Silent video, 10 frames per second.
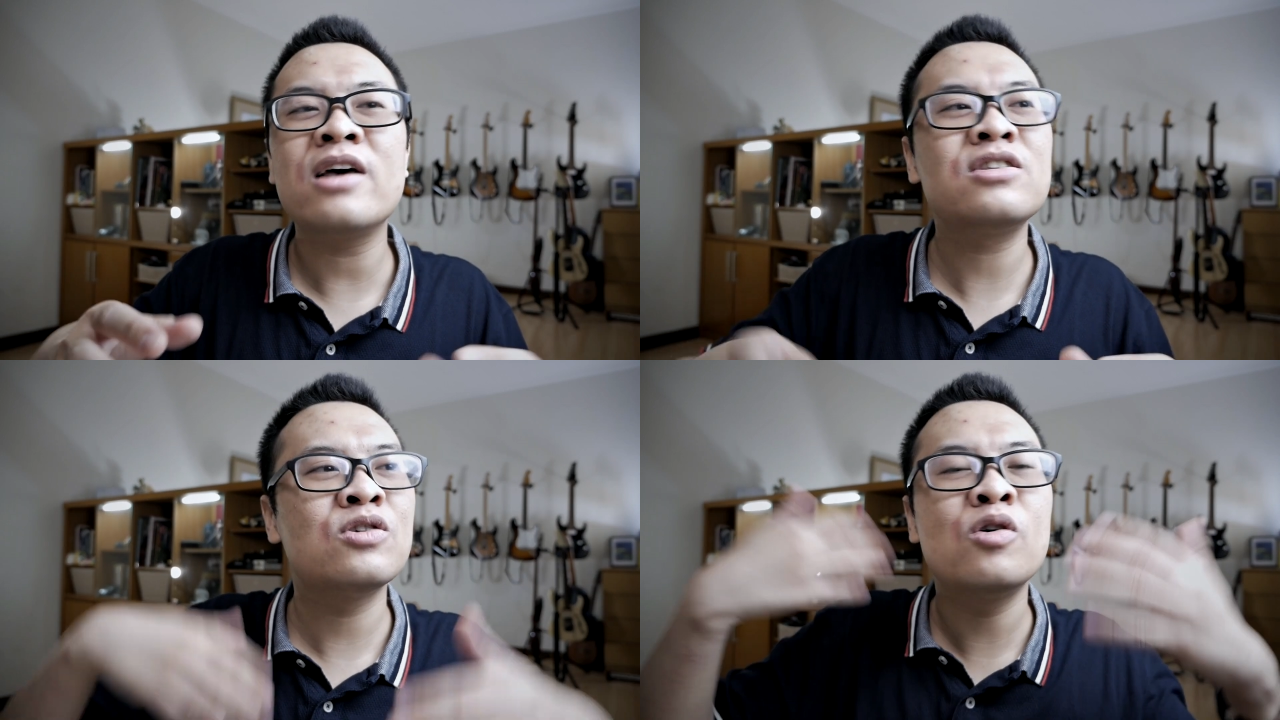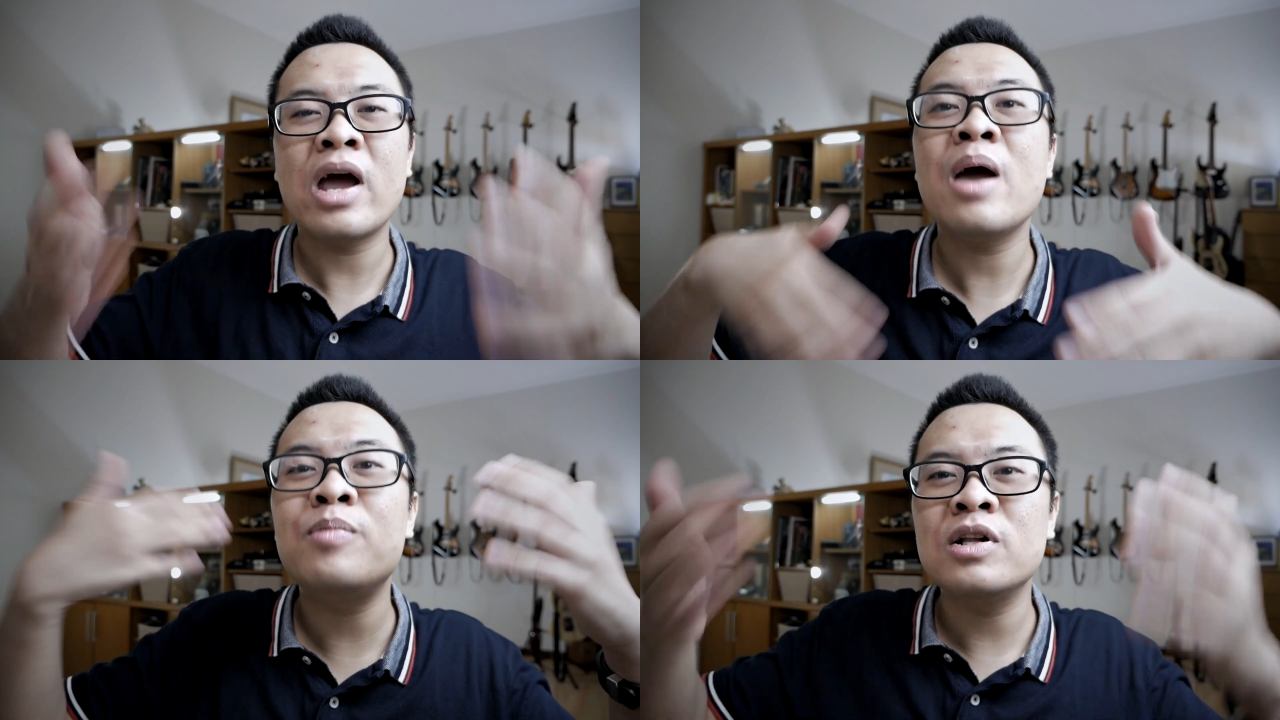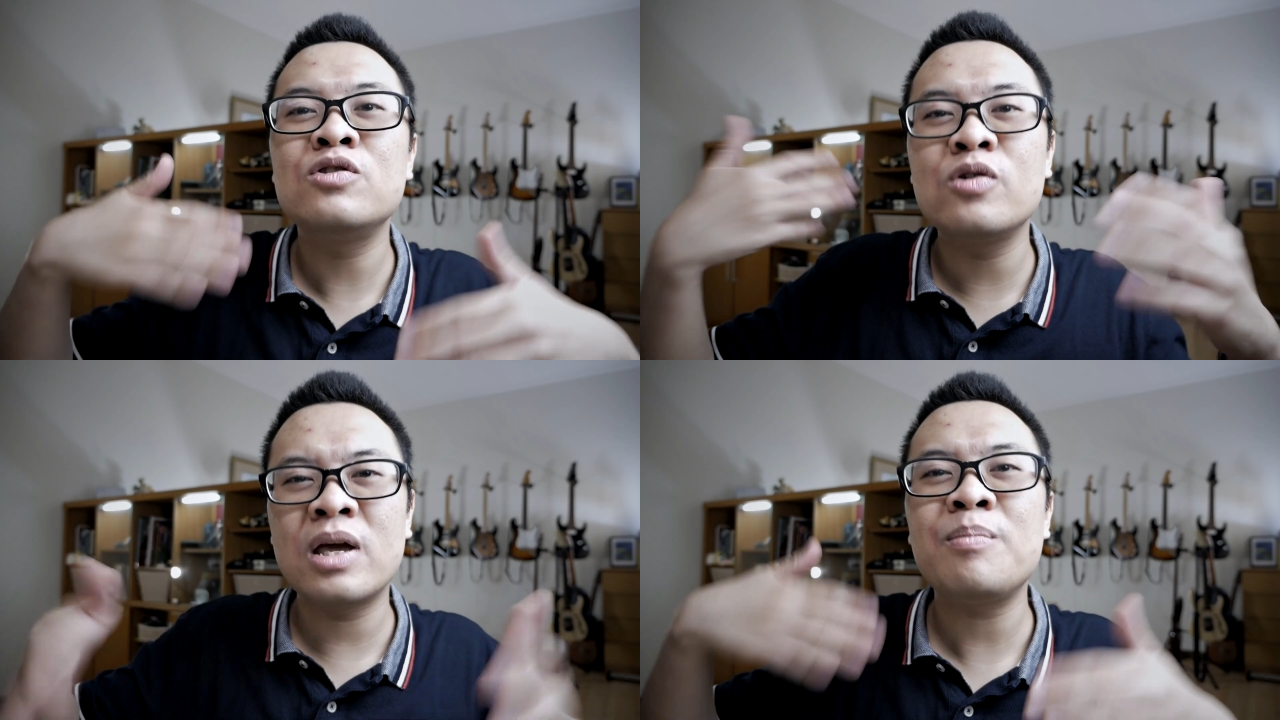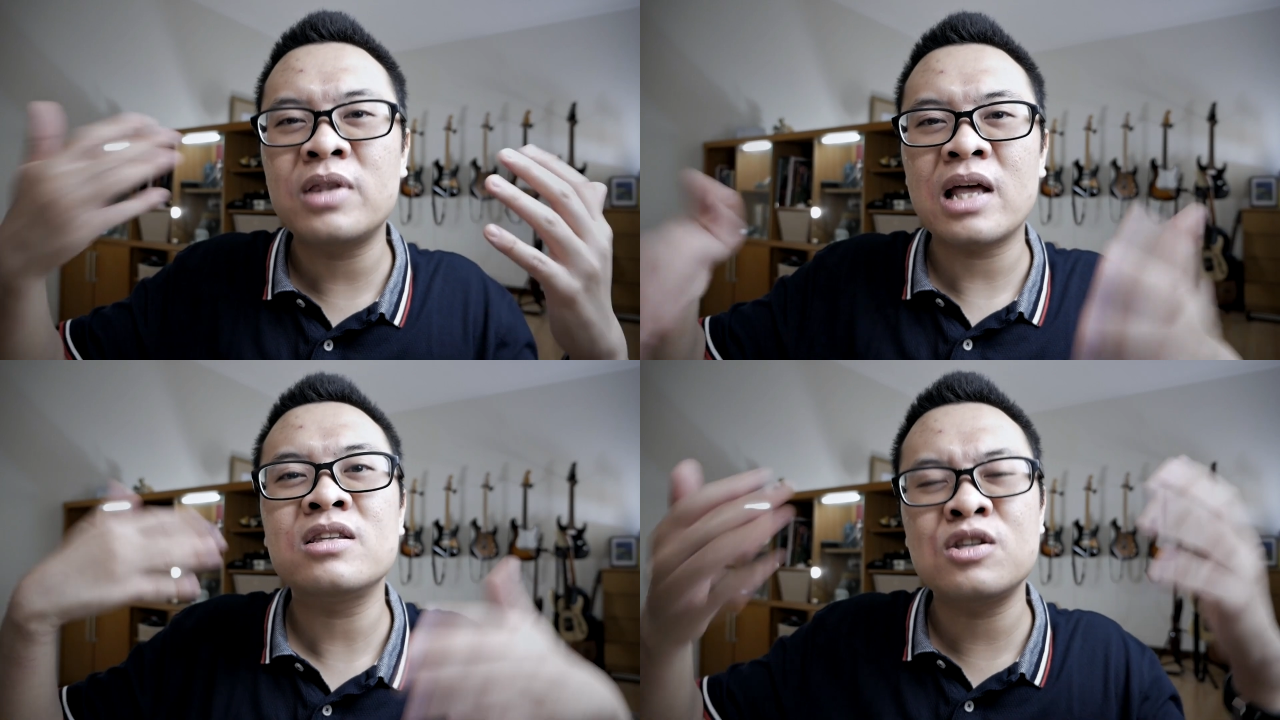as you're able to
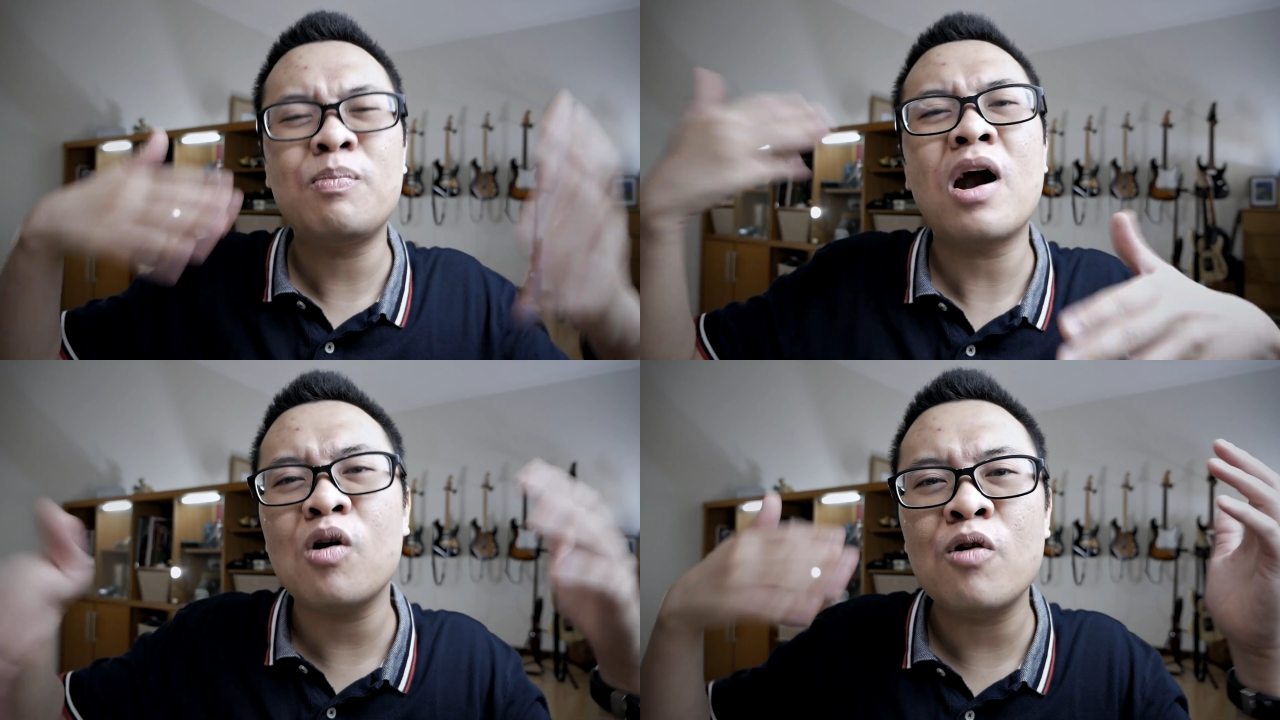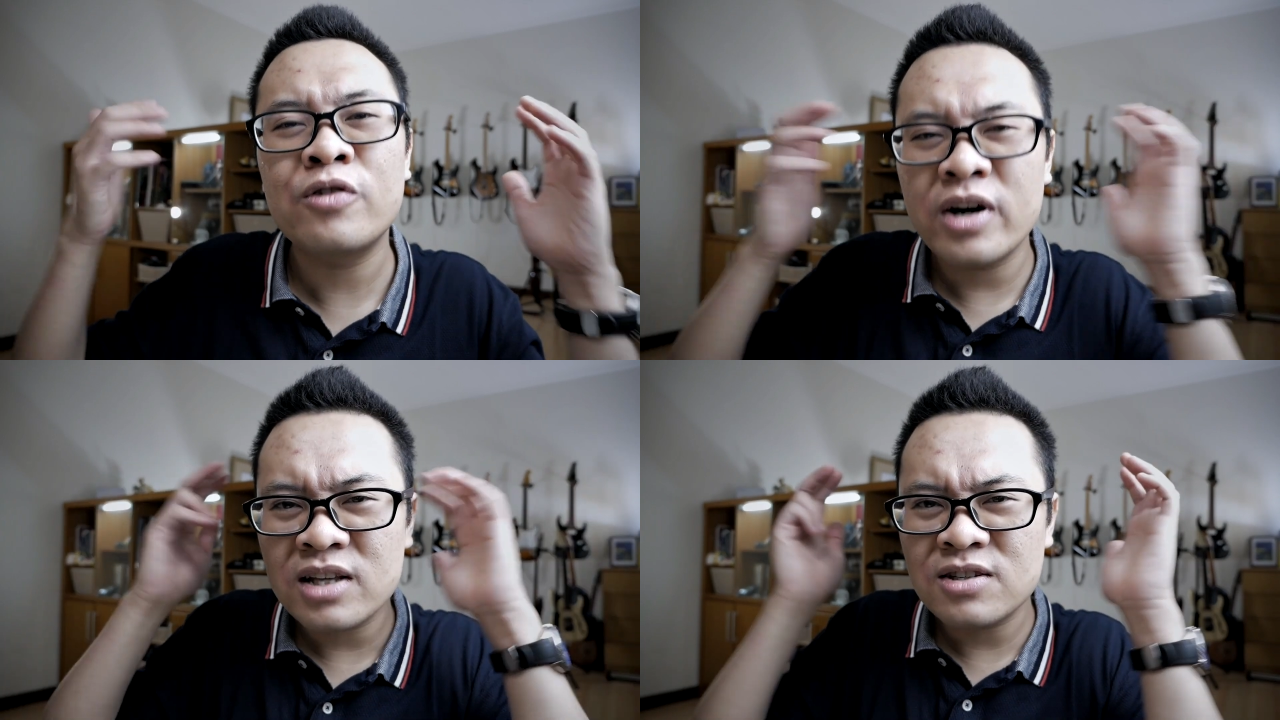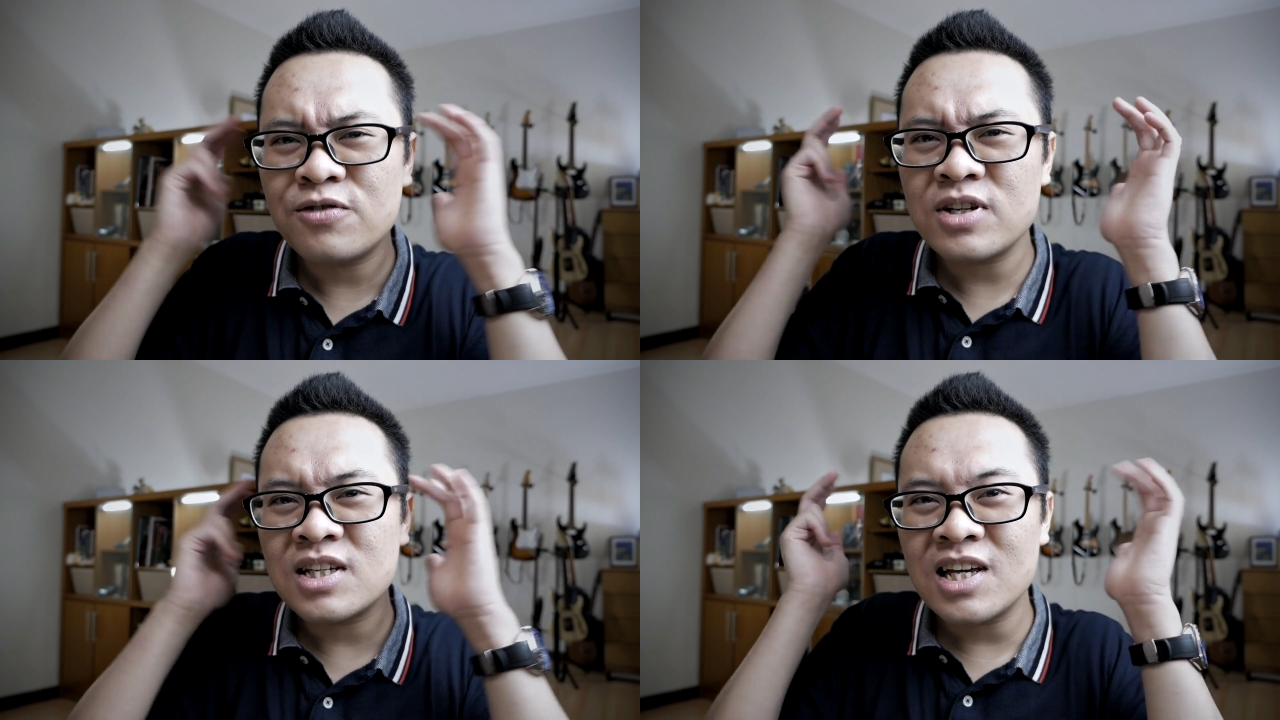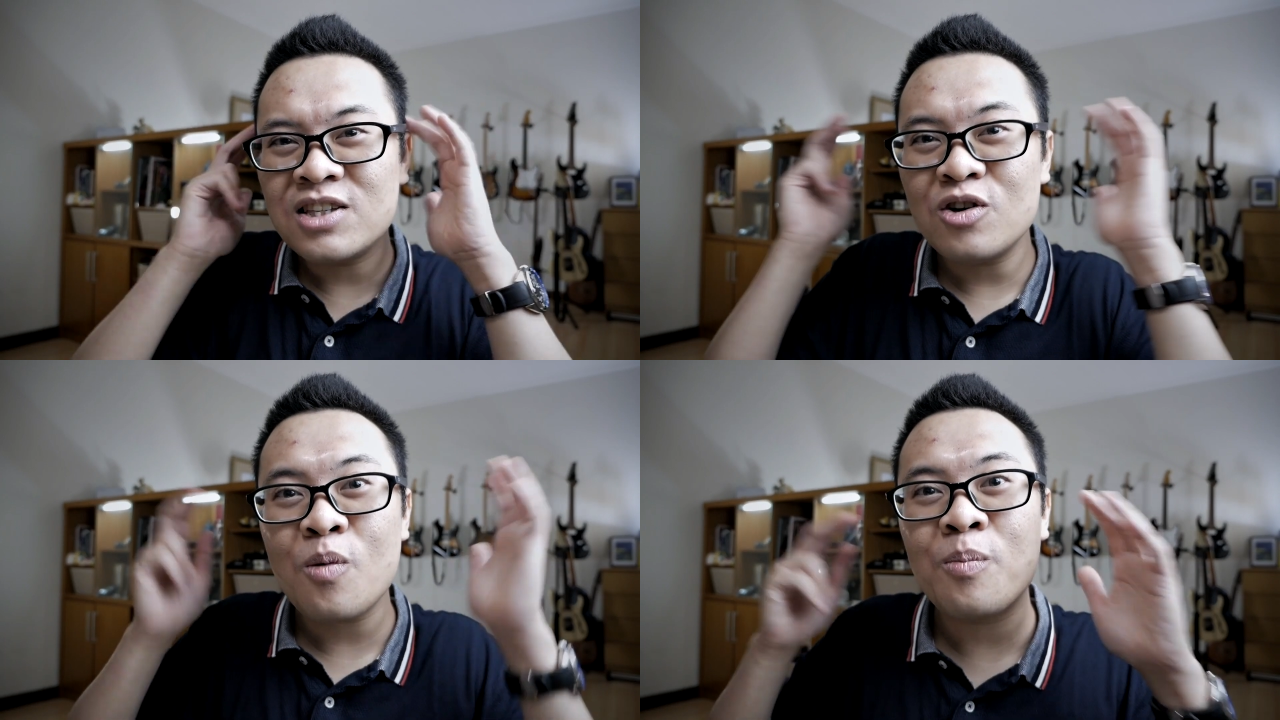keep that spark of creativity
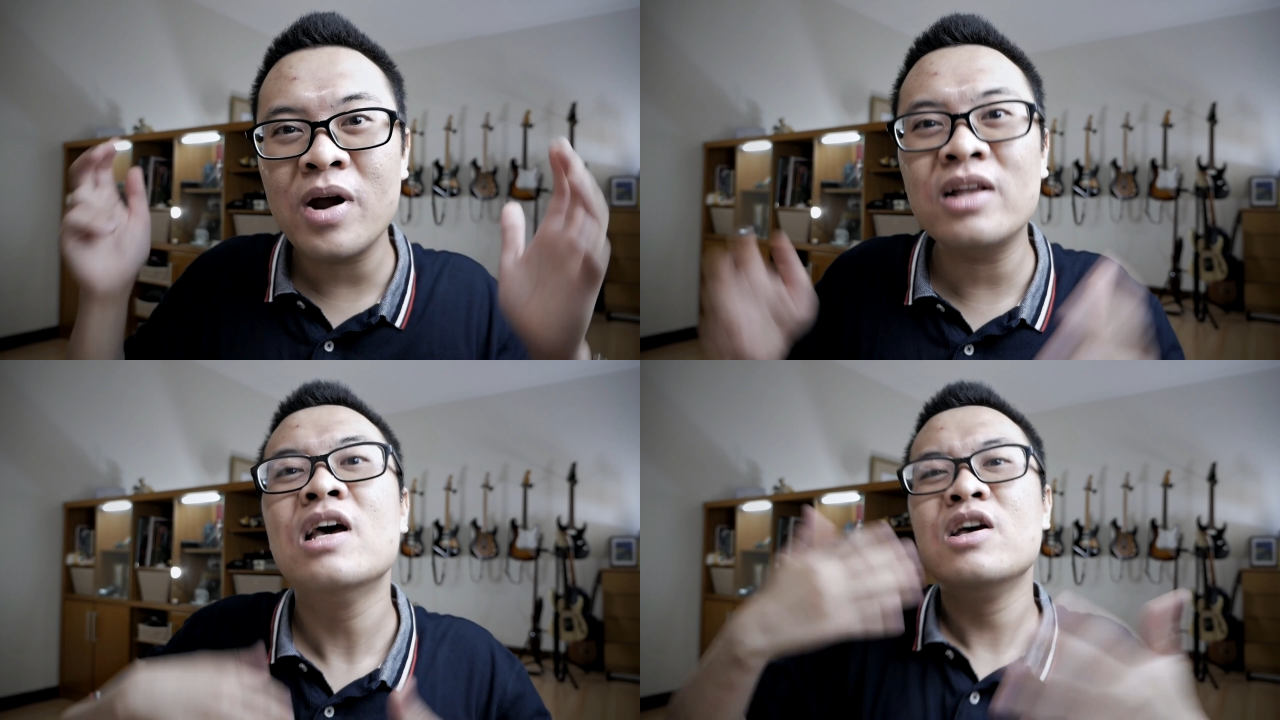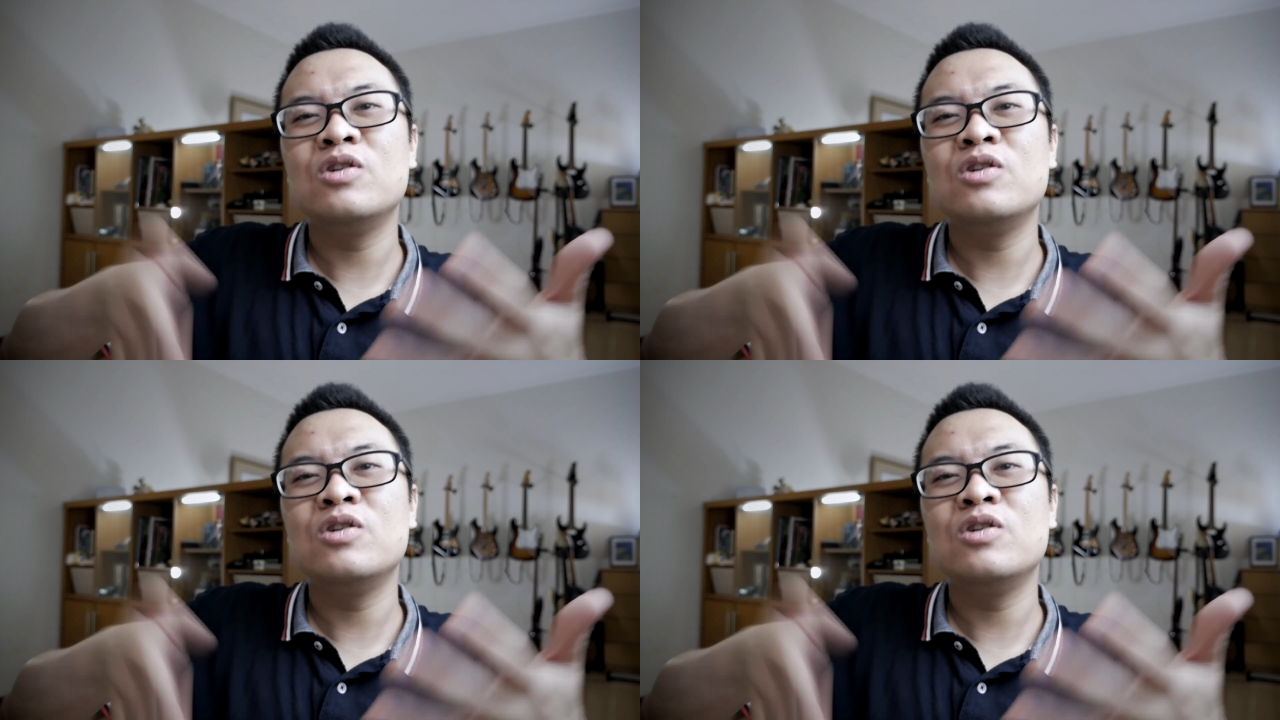in your brain,